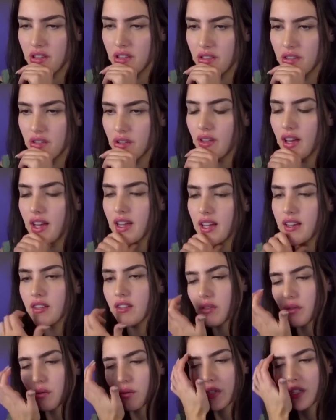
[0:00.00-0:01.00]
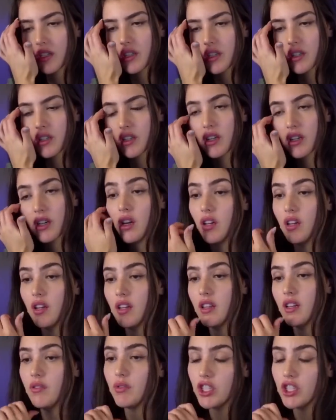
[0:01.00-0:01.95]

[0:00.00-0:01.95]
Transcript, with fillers: So that doesn't work. In